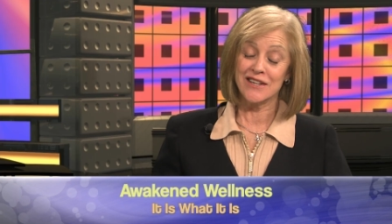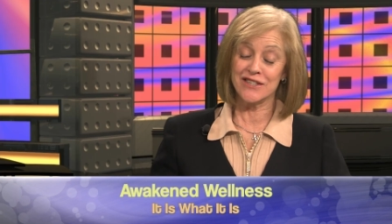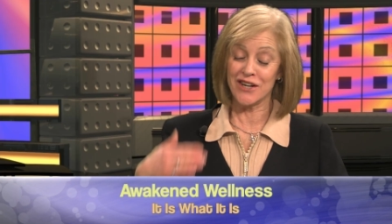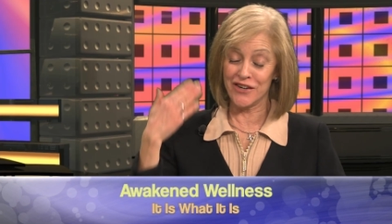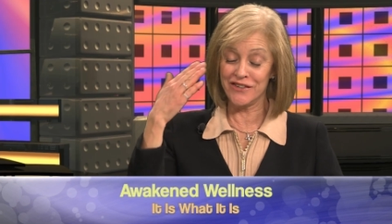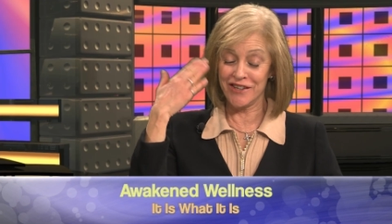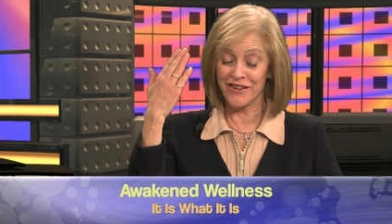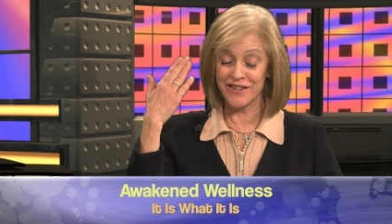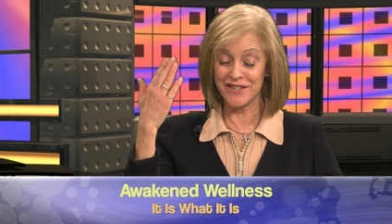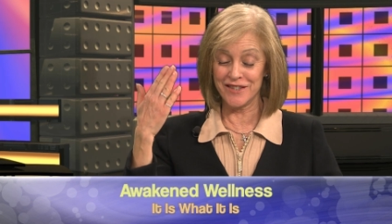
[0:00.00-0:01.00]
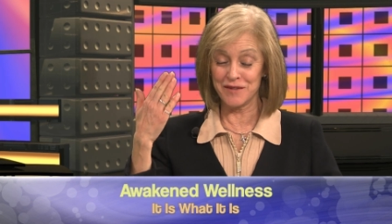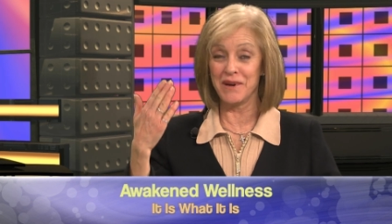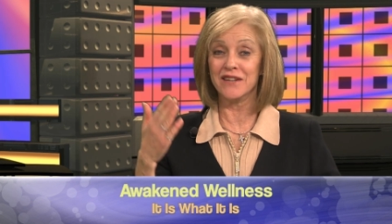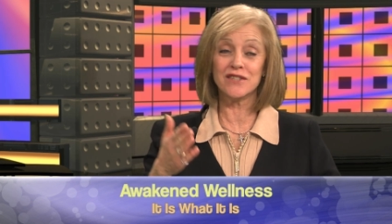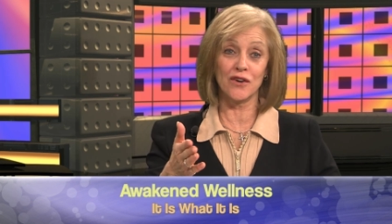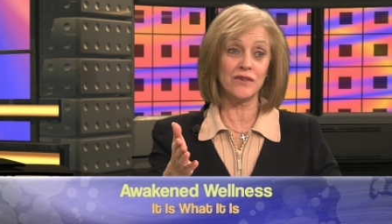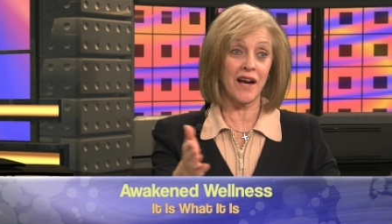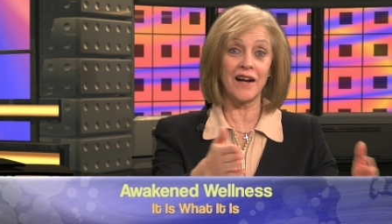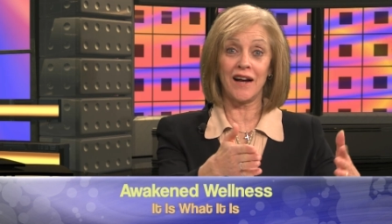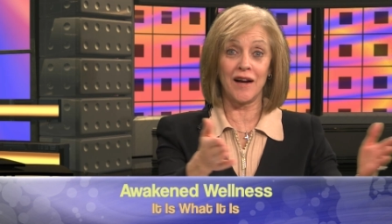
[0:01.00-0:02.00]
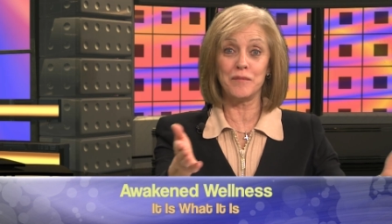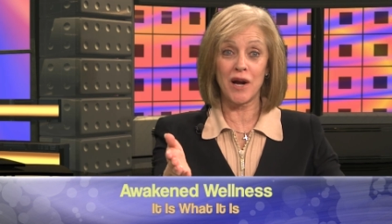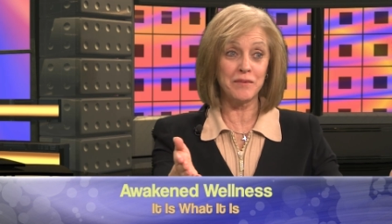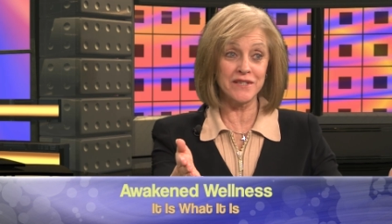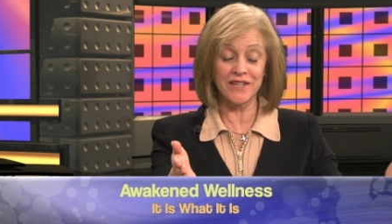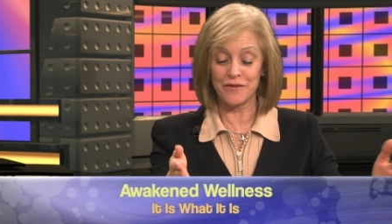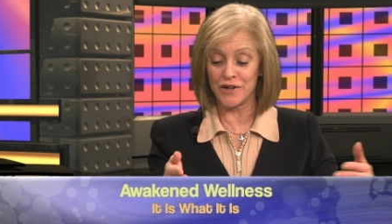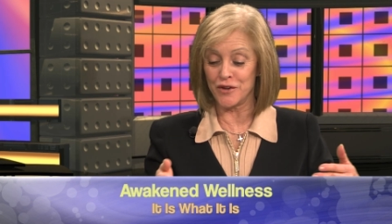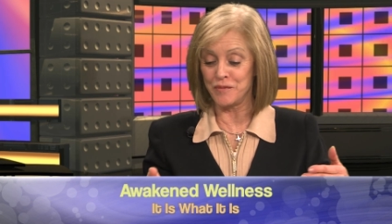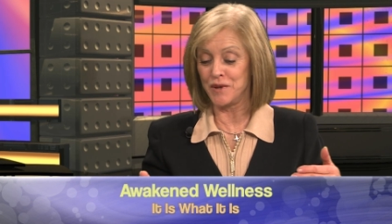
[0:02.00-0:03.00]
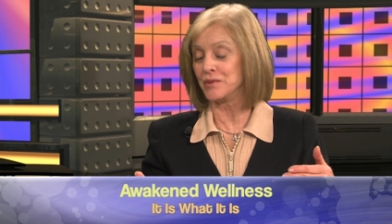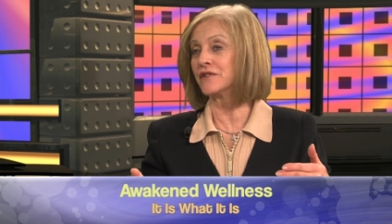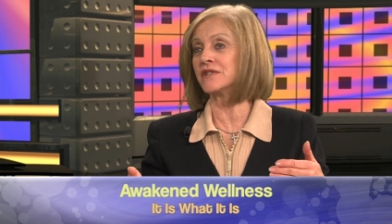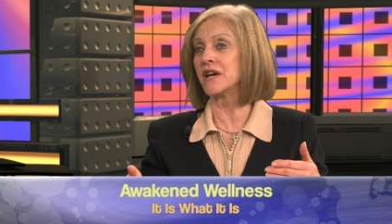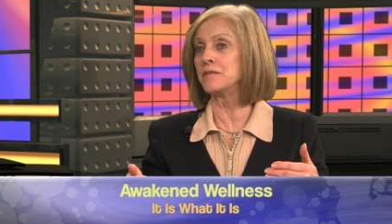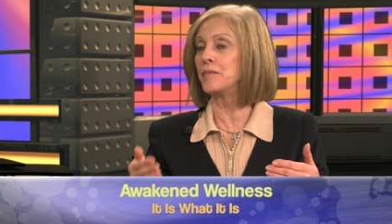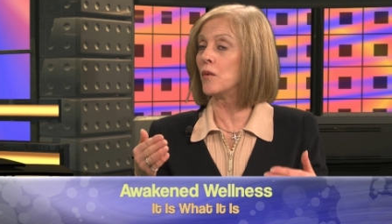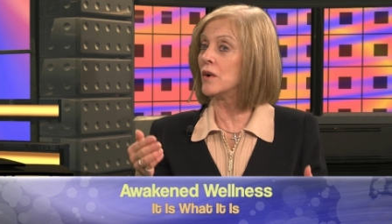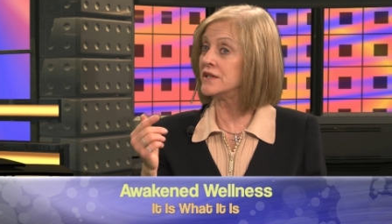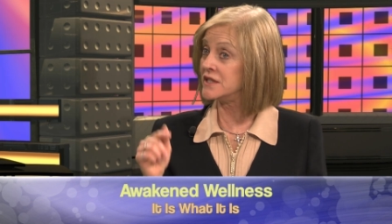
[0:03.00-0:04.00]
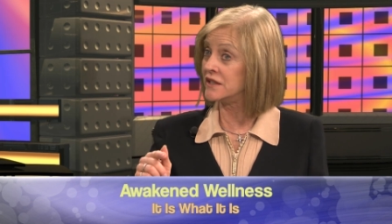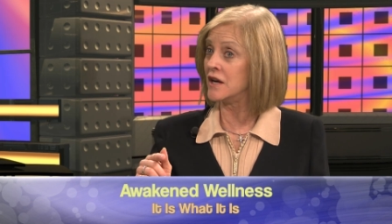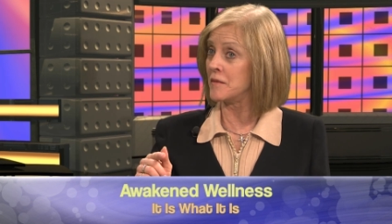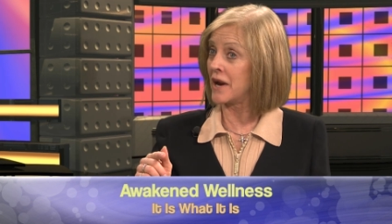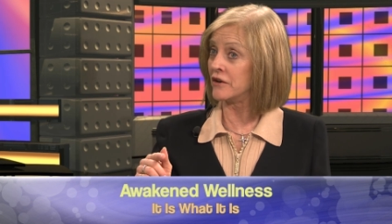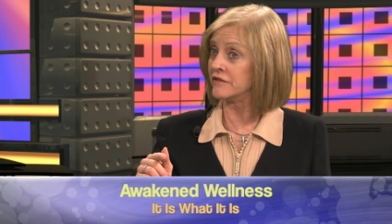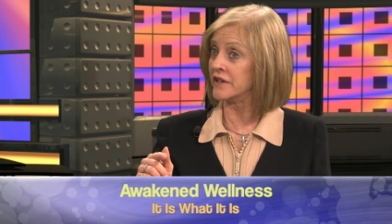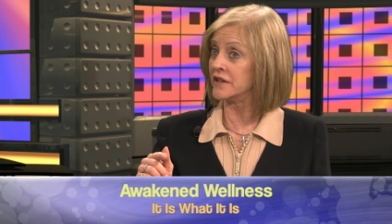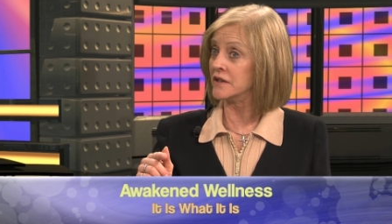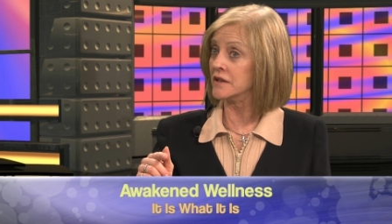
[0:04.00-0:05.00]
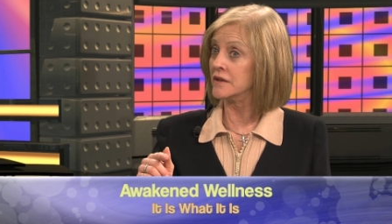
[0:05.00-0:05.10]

So, you know, this is me. So I'm probably saying what other people have said, but what did come out of it